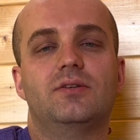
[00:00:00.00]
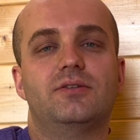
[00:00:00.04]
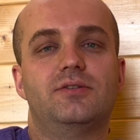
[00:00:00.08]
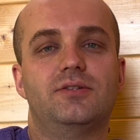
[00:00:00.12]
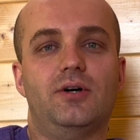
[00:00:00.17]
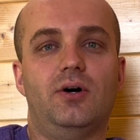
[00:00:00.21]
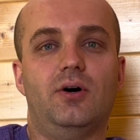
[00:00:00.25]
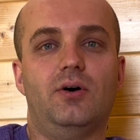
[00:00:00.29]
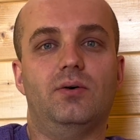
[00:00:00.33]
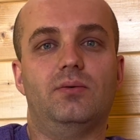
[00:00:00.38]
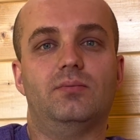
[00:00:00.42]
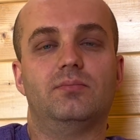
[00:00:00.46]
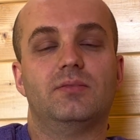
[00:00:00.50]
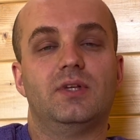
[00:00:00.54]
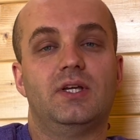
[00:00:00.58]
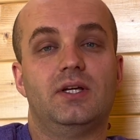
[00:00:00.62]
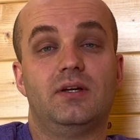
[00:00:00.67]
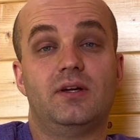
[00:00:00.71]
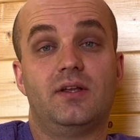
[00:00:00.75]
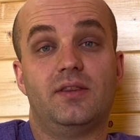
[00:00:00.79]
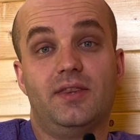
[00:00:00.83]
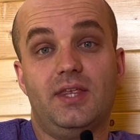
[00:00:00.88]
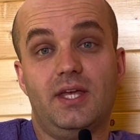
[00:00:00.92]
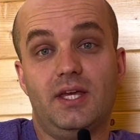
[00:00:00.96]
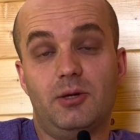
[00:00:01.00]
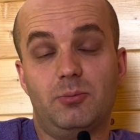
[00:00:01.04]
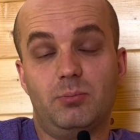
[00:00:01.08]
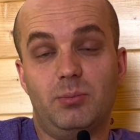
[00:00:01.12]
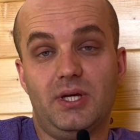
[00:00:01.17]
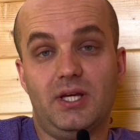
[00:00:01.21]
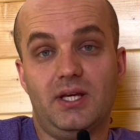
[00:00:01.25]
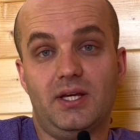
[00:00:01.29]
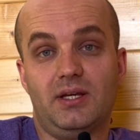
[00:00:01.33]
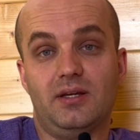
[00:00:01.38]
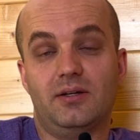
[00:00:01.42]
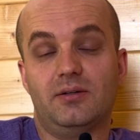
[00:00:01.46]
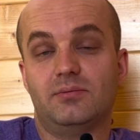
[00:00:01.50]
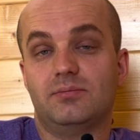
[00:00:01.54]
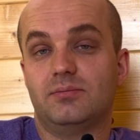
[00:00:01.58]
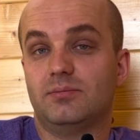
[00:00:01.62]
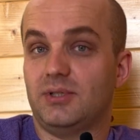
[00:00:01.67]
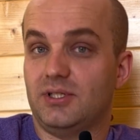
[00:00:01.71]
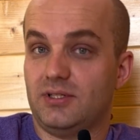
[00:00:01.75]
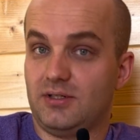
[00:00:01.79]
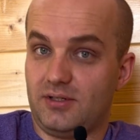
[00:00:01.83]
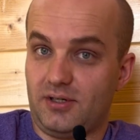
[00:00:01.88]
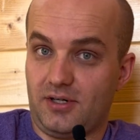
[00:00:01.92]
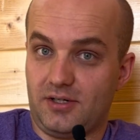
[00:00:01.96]
So think big,
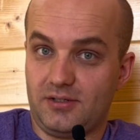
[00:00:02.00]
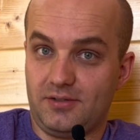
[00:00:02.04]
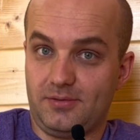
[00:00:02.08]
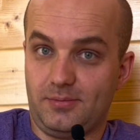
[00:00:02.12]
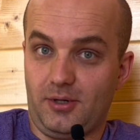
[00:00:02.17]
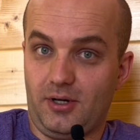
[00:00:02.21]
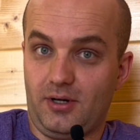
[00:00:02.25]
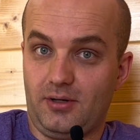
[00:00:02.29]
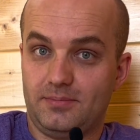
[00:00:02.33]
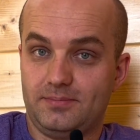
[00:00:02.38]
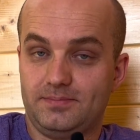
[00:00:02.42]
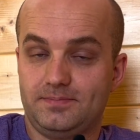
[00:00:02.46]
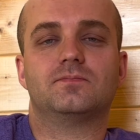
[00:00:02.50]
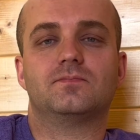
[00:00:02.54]
but start small.